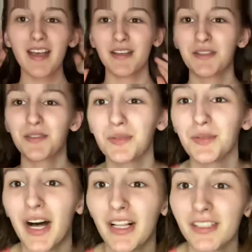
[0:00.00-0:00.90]

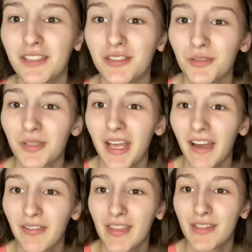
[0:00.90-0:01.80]
So I'll just go get
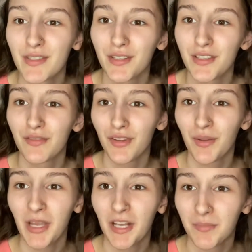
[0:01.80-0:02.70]
everything sorted for the
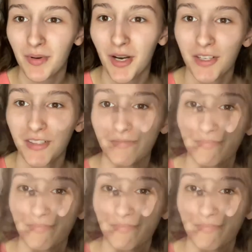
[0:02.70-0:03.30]
makeup part.